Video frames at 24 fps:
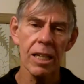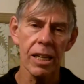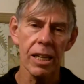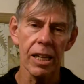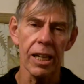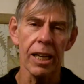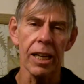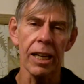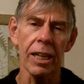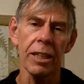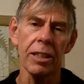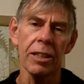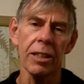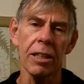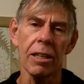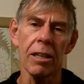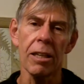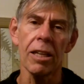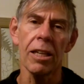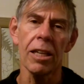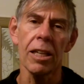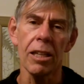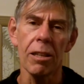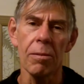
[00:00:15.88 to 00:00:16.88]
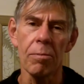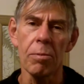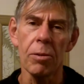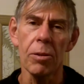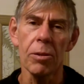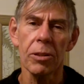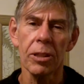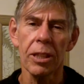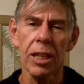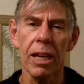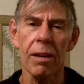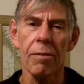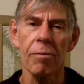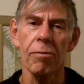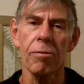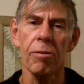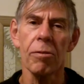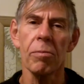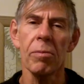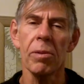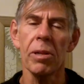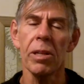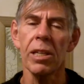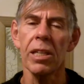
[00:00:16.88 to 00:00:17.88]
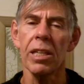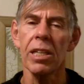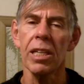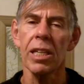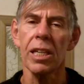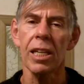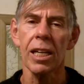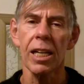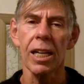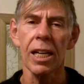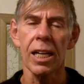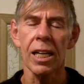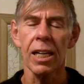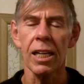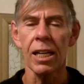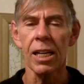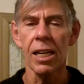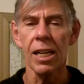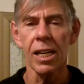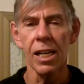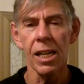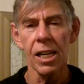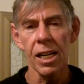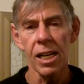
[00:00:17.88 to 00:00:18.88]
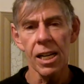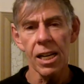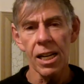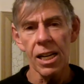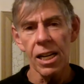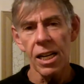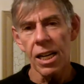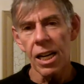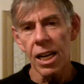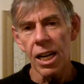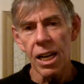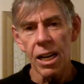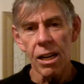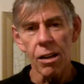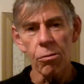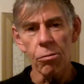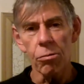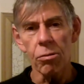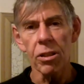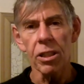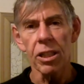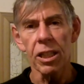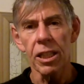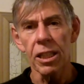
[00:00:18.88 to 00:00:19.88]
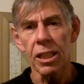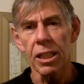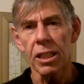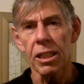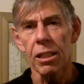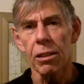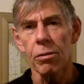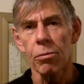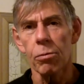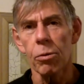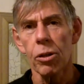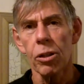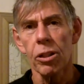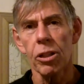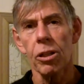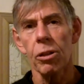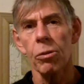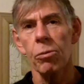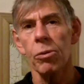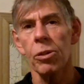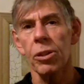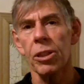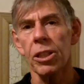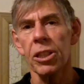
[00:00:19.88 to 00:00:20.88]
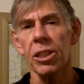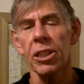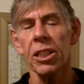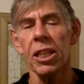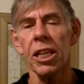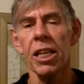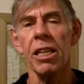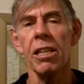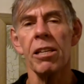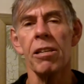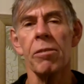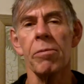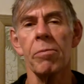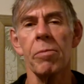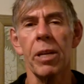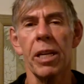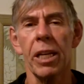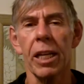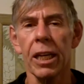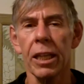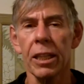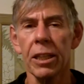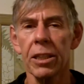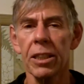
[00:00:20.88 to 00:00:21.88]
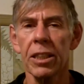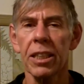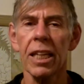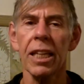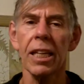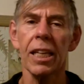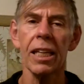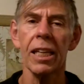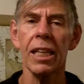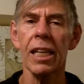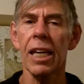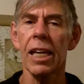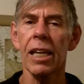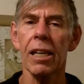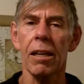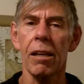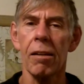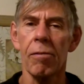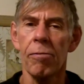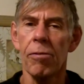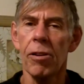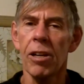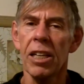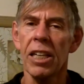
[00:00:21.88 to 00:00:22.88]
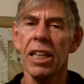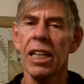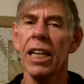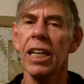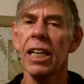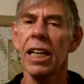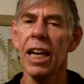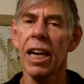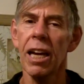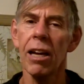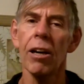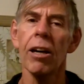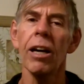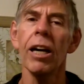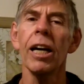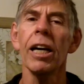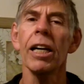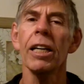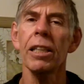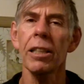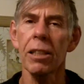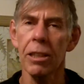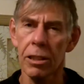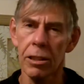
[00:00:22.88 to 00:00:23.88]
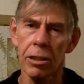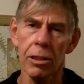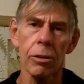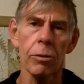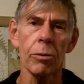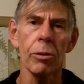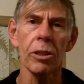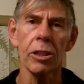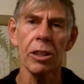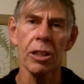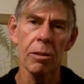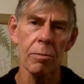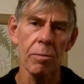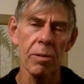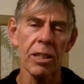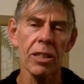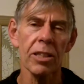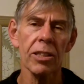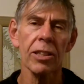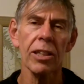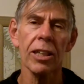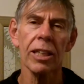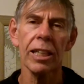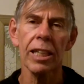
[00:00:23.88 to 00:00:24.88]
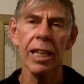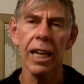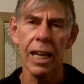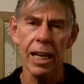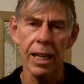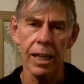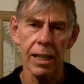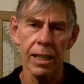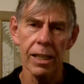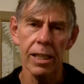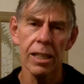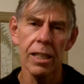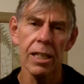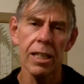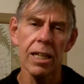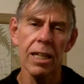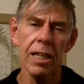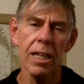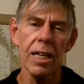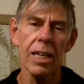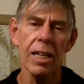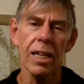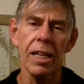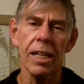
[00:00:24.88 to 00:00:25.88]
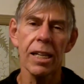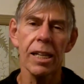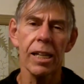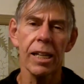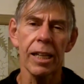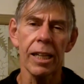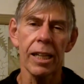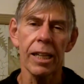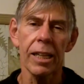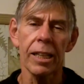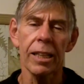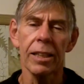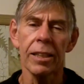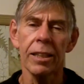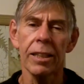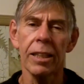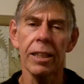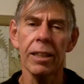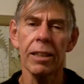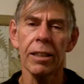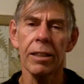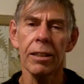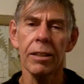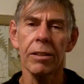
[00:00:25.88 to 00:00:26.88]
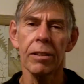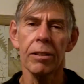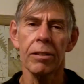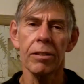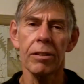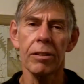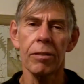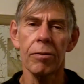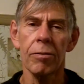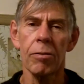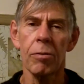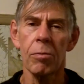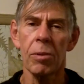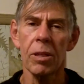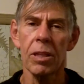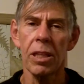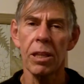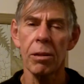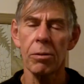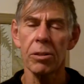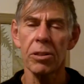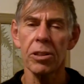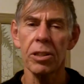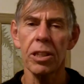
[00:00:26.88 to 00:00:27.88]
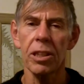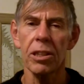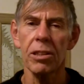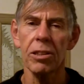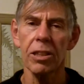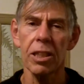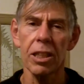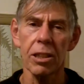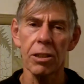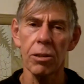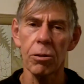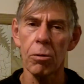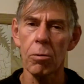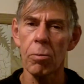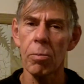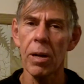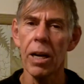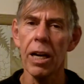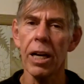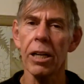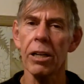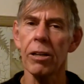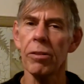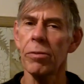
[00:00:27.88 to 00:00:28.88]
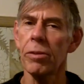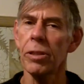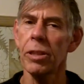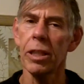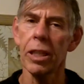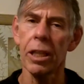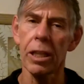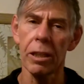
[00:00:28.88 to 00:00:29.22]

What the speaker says: And the boot camp for me, really working with the team and understanding and finding out how I can do it the best I can. And for me, that was the essential part of it.